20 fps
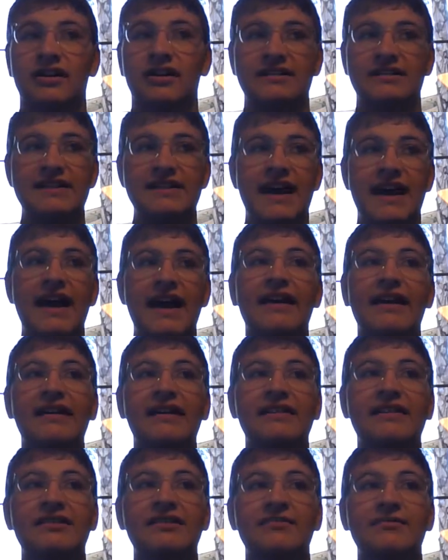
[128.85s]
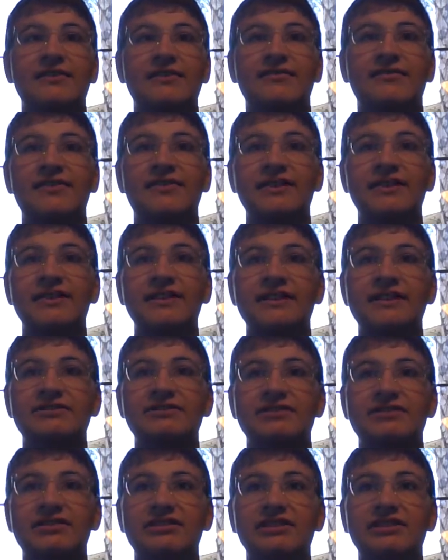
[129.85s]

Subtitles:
attack a human village,